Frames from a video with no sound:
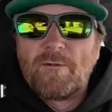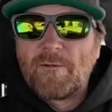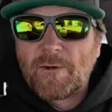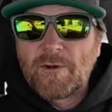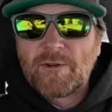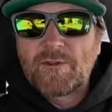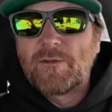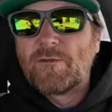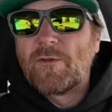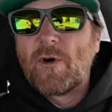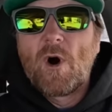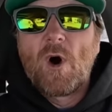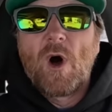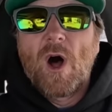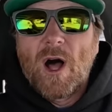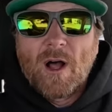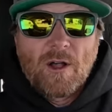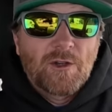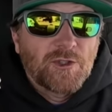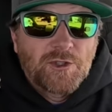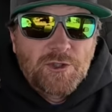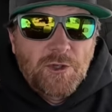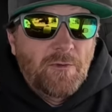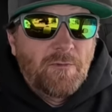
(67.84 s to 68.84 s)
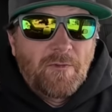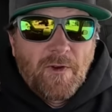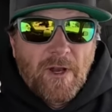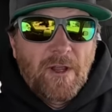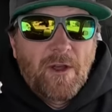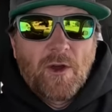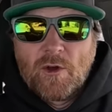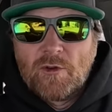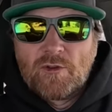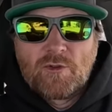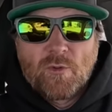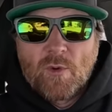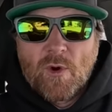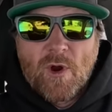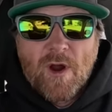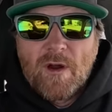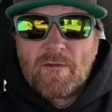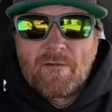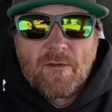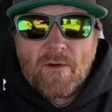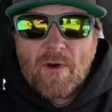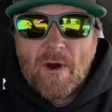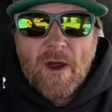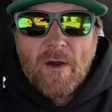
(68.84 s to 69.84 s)
first of all, I'll shoot videos
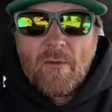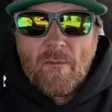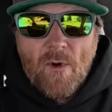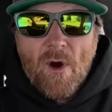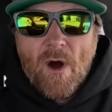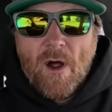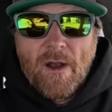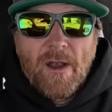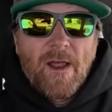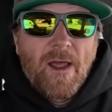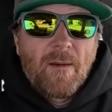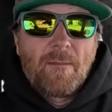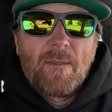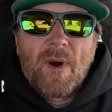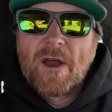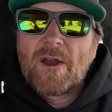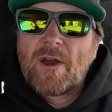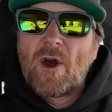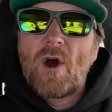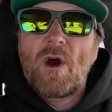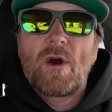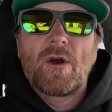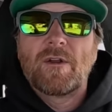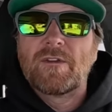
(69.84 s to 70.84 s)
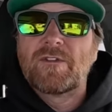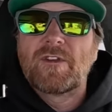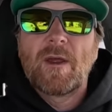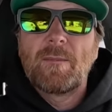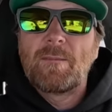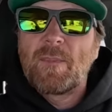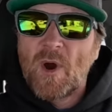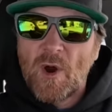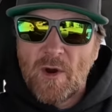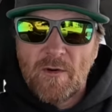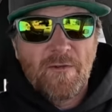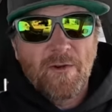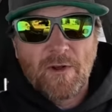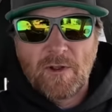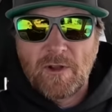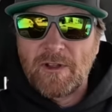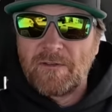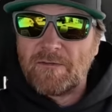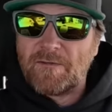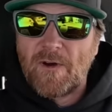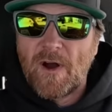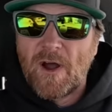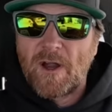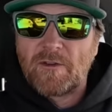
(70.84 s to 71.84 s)
wherever I want, and my car is a
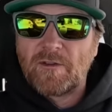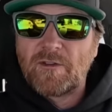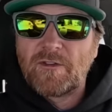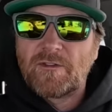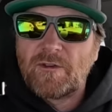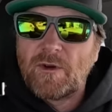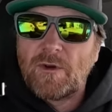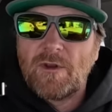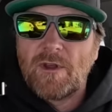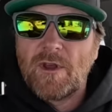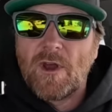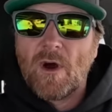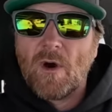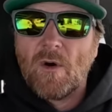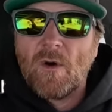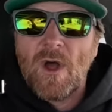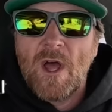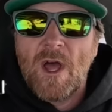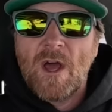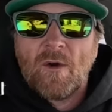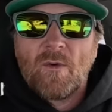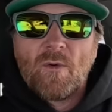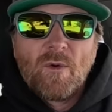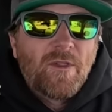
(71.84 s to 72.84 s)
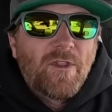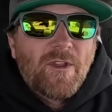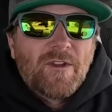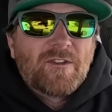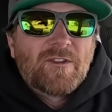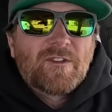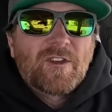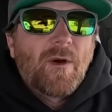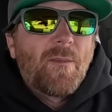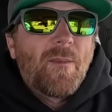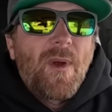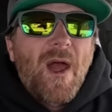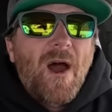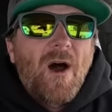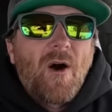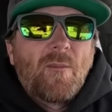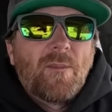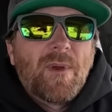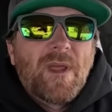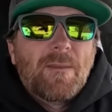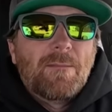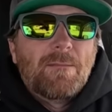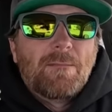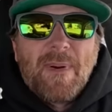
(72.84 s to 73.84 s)
perfectly fine studio. Would this somehow
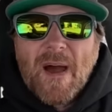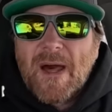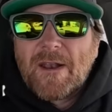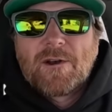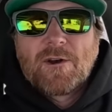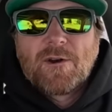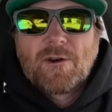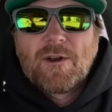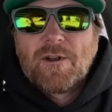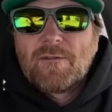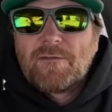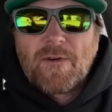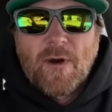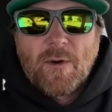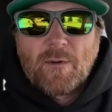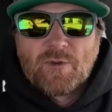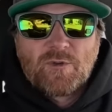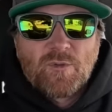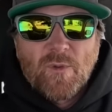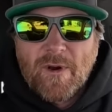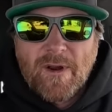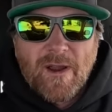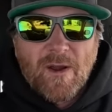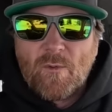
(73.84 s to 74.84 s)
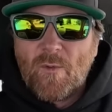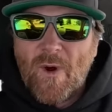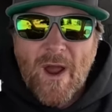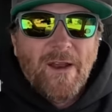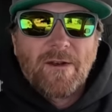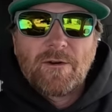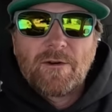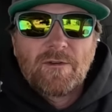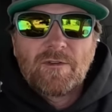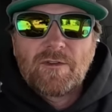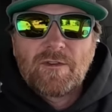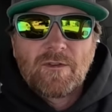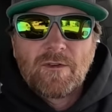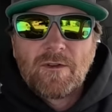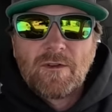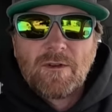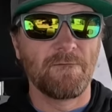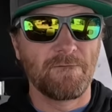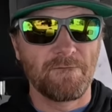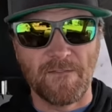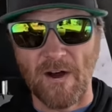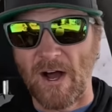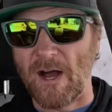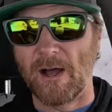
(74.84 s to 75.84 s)
be better if I was wearing waders?
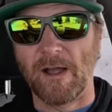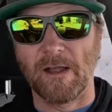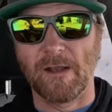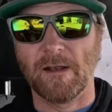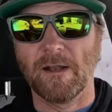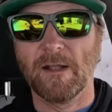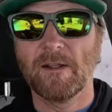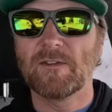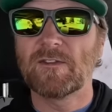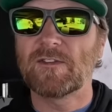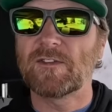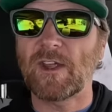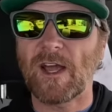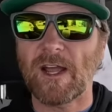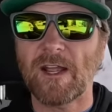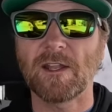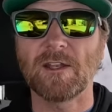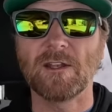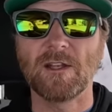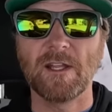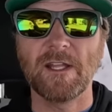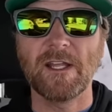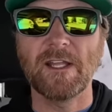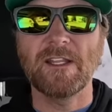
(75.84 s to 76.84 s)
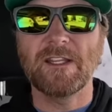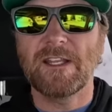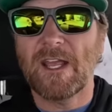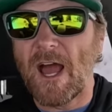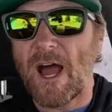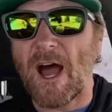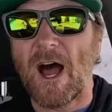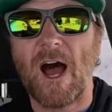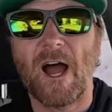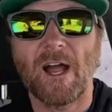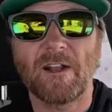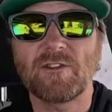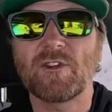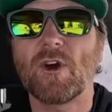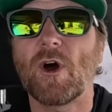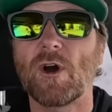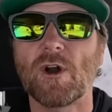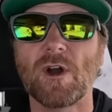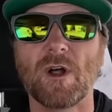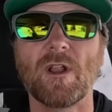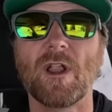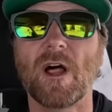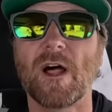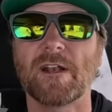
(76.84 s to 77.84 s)
Fine. Secondly, yeah, I
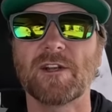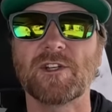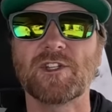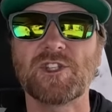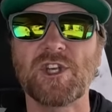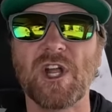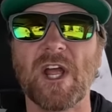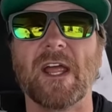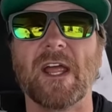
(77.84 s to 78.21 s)
talk a lot of